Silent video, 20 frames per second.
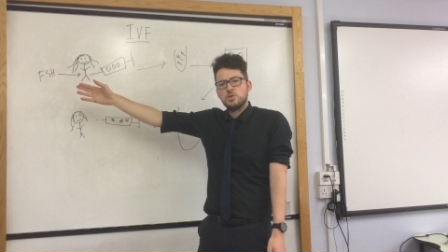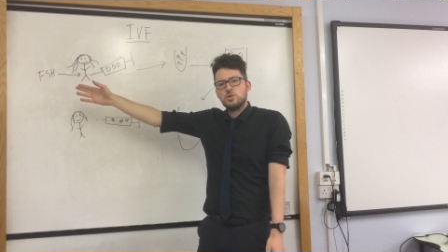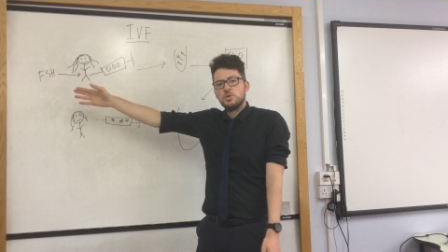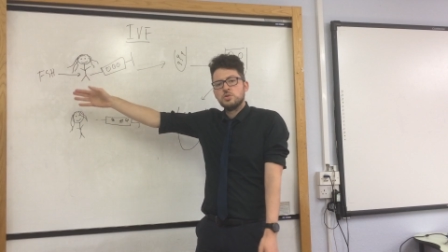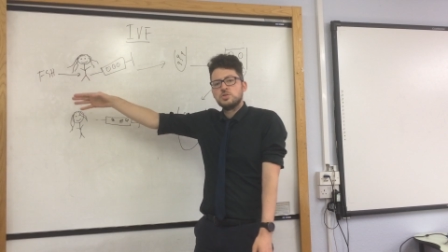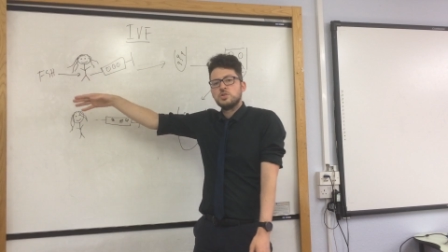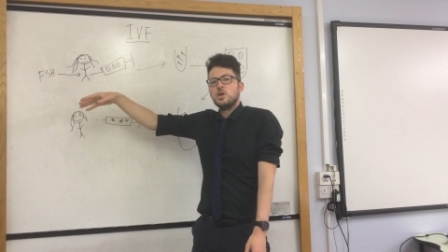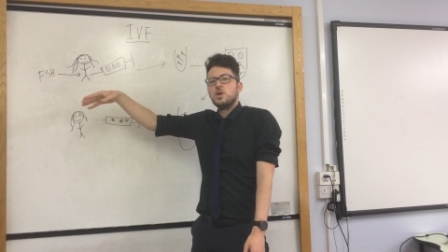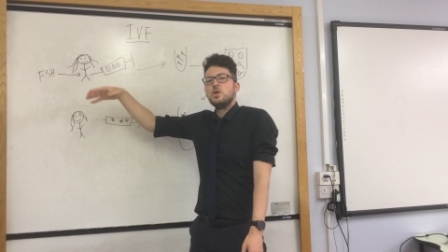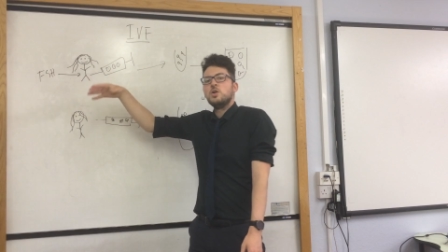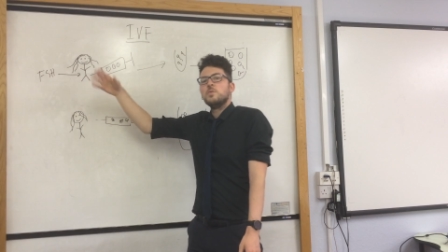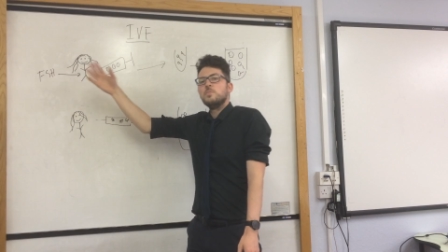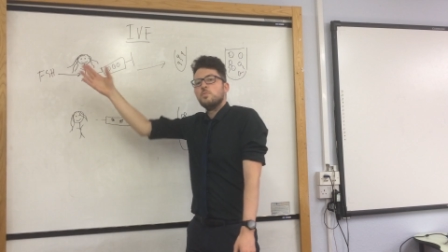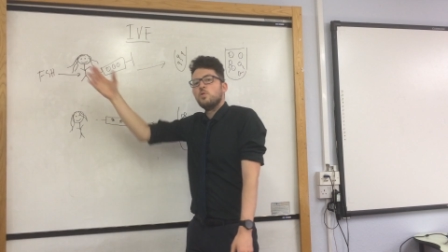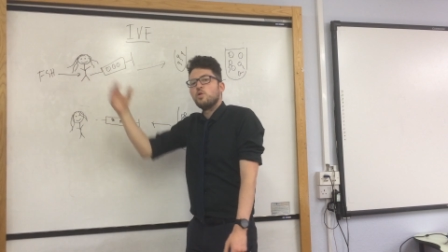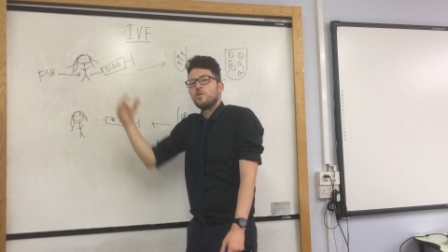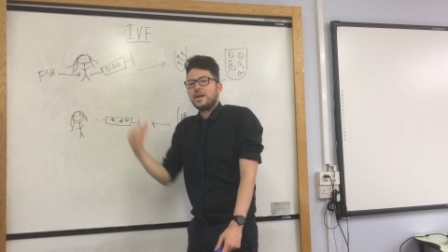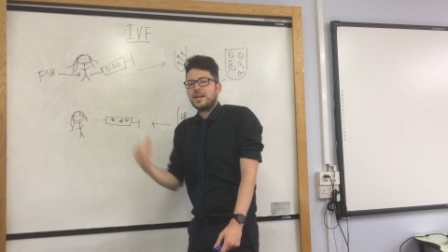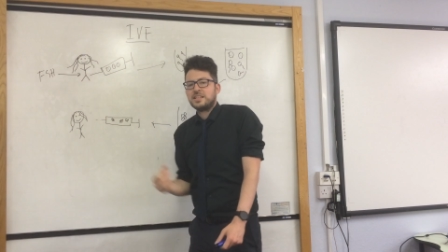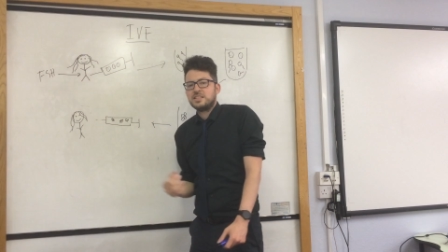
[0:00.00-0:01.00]
cause
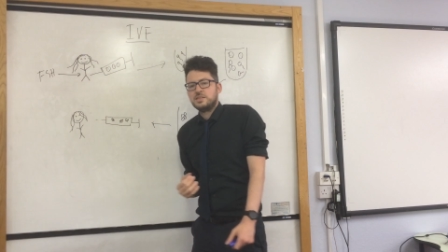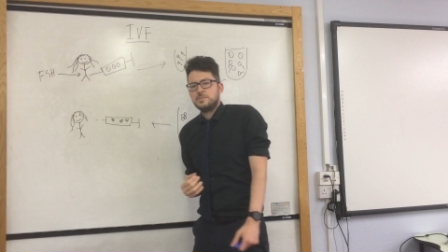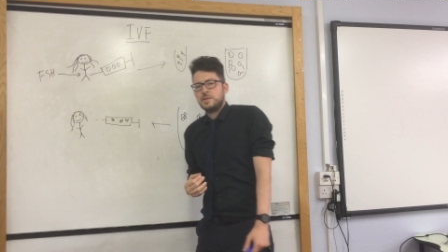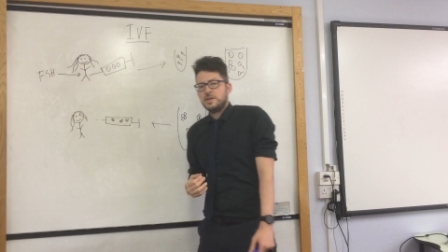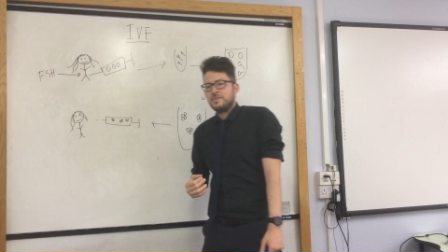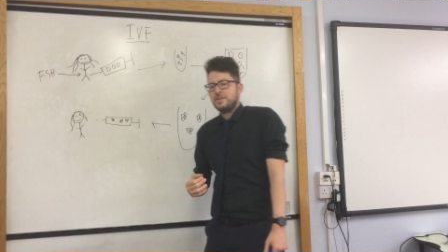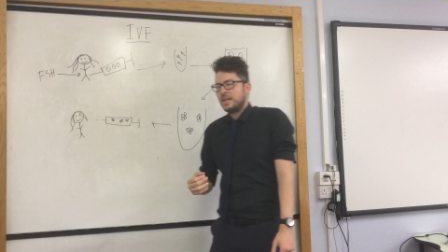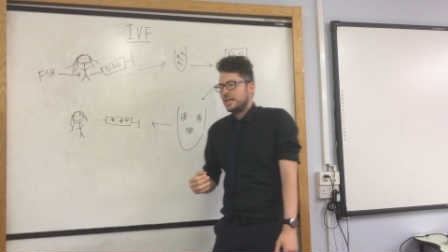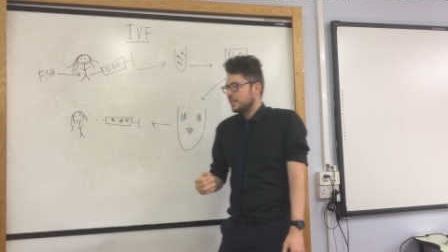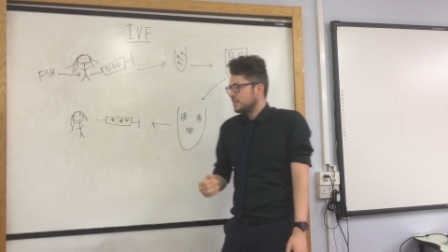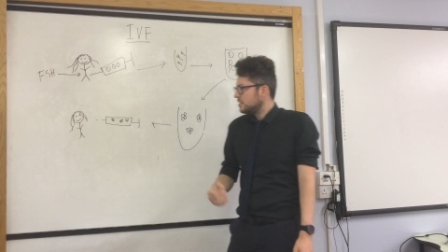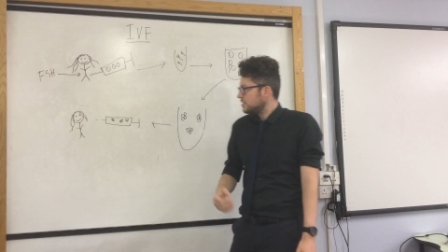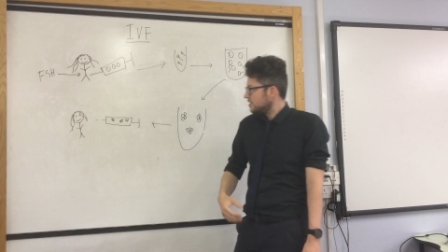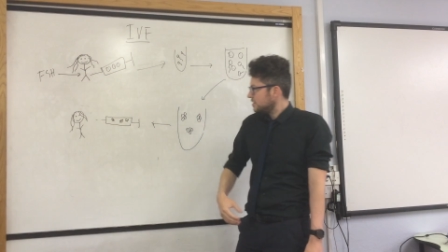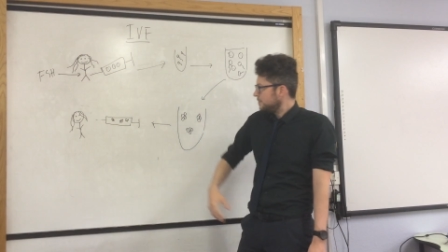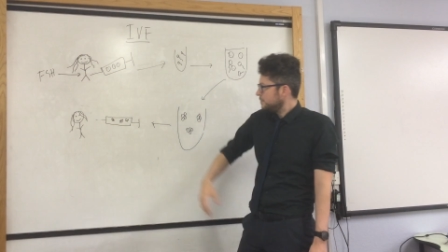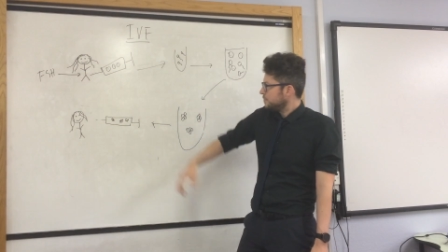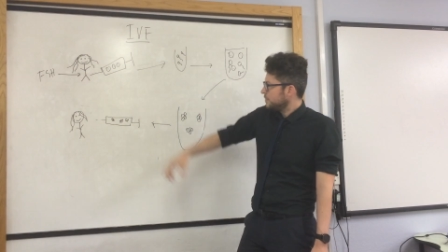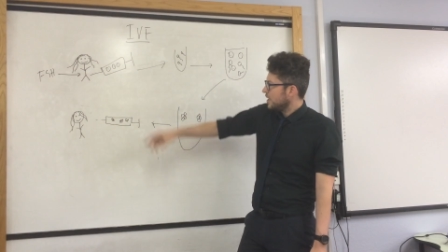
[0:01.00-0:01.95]
more eggs to be released,